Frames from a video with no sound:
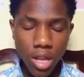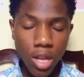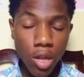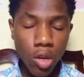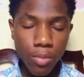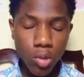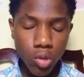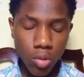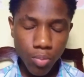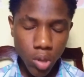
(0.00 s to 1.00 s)
In your most
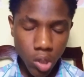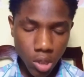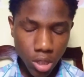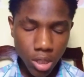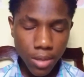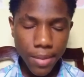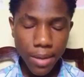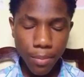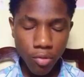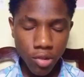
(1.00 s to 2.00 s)
precious name
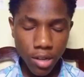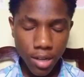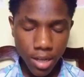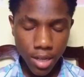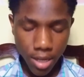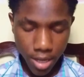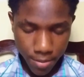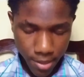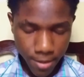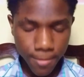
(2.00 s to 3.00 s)
I pray.
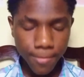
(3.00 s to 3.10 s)
Amen.